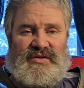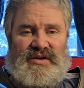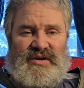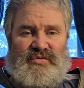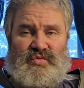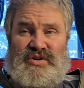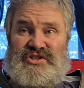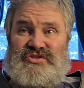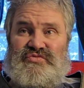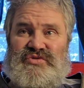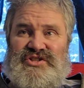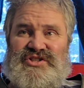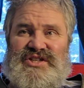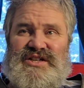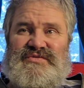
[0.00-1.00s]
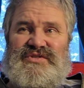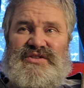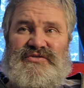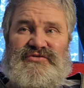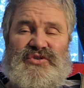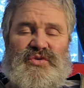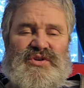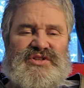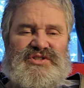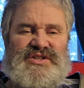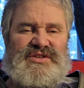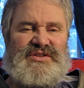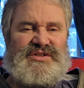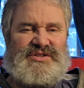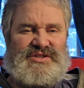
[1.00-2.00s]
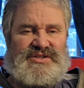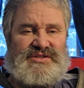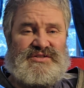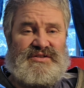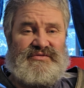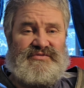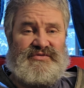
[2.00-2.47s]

and which receives the photosynthesis